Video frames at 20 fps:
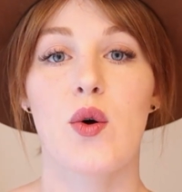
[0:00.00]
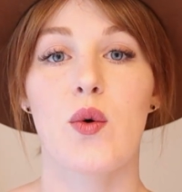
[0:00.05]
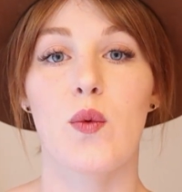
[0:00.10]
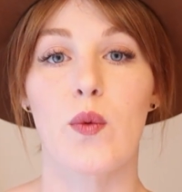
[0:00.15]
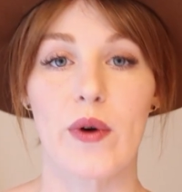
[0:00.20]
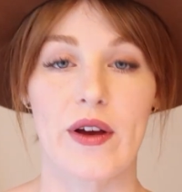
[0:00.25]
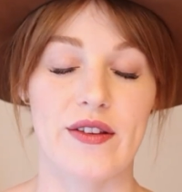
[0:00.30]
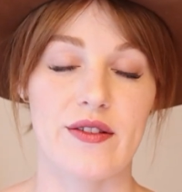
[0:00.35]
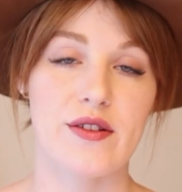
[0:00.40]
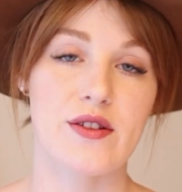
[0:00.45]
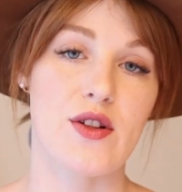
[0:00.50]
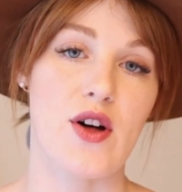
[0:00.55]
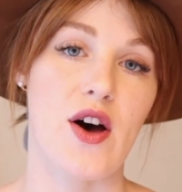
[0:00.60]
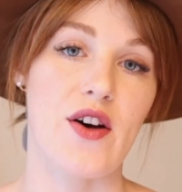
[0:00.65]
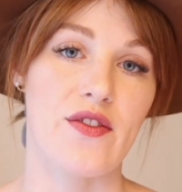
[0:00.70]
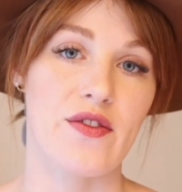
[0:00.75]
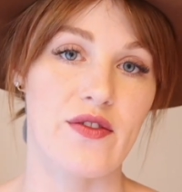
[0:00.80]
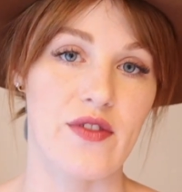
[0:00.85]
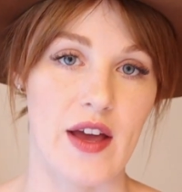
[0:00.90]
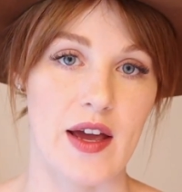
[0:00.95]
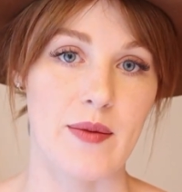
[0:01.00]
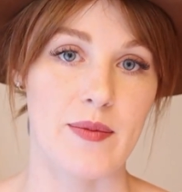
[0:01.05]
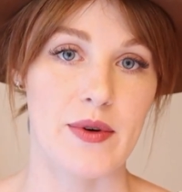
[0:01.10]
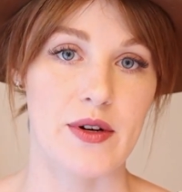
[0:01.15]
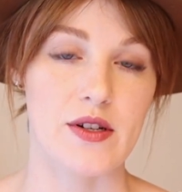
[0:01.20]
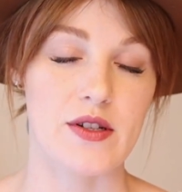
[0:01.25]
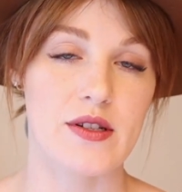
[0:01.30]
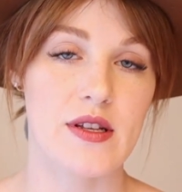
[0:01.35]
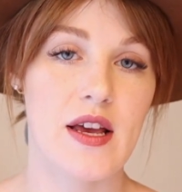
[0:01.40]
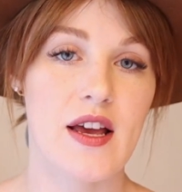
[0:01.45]
with cloth
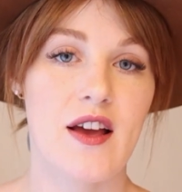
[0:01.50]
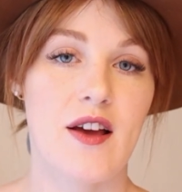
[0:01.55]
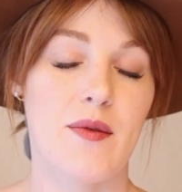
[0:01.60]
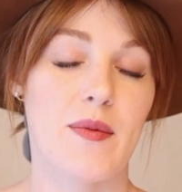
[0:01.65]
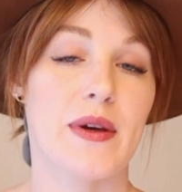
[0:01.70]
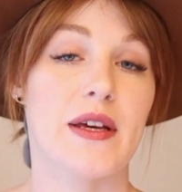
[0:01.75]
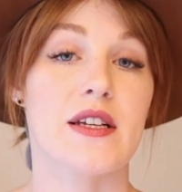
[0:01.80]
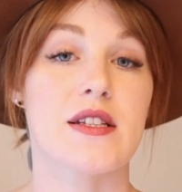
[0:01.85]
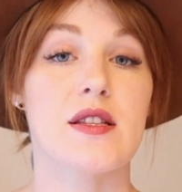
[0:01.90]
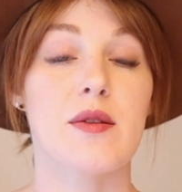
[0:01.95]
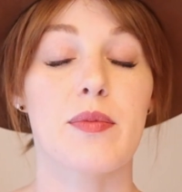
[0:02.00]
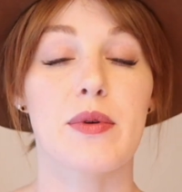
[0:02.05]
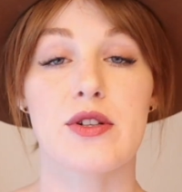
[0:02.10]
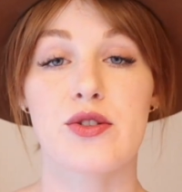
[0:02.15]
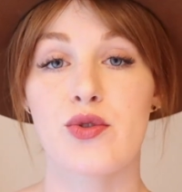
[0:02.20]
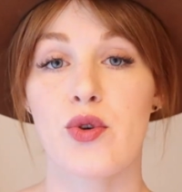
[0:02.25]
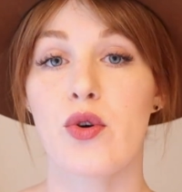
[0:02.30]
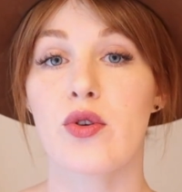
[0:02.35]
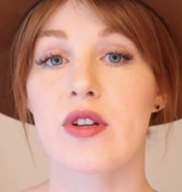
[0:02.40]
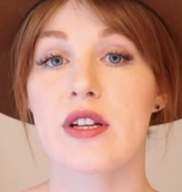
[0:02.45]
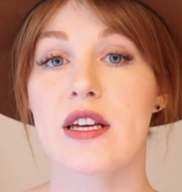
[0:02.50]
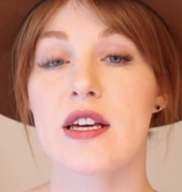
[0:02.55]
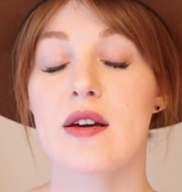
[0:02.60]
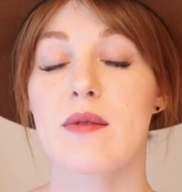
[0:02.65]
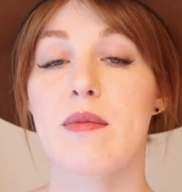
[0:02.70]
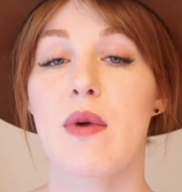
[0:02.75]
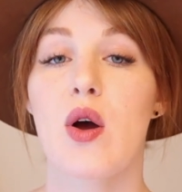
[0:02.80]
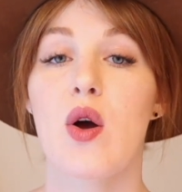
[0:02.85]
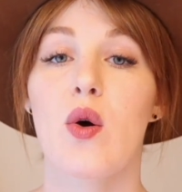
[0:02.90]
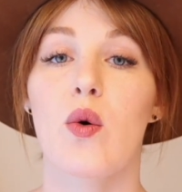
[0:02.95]
diapers because the
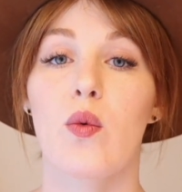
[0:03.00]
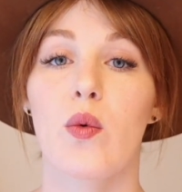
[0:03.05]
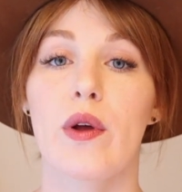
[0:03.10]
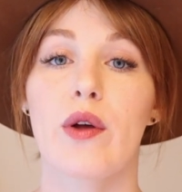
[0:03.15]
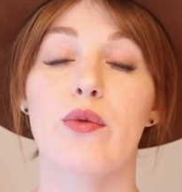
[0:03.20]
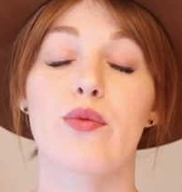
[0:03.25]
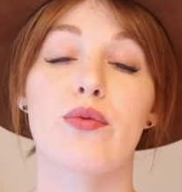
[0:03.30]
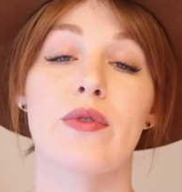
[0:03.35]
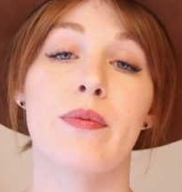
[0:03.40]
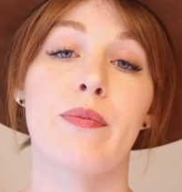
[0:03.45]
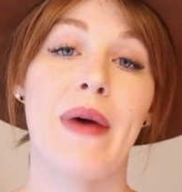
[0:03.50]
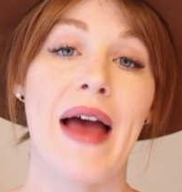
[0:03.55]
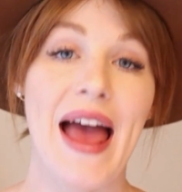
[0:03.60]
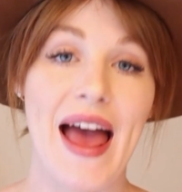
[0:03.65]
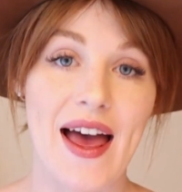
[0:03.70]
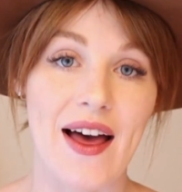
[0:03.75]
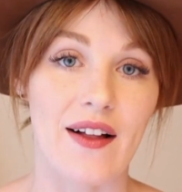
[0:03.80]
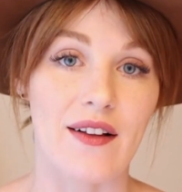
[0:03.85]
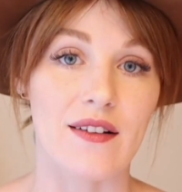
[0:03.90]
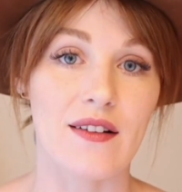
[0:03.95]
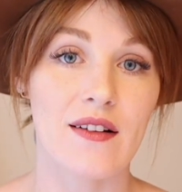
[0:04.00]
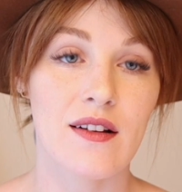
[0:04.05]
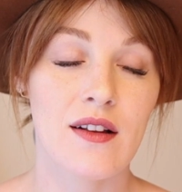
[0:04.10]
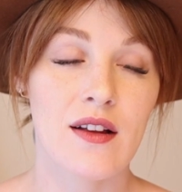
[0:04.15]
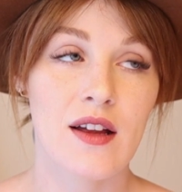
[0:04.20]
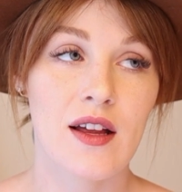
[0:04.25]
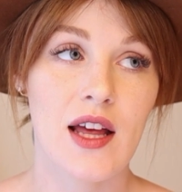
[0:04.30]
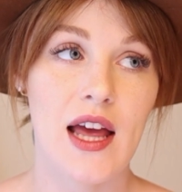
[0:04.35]
petroleum will repel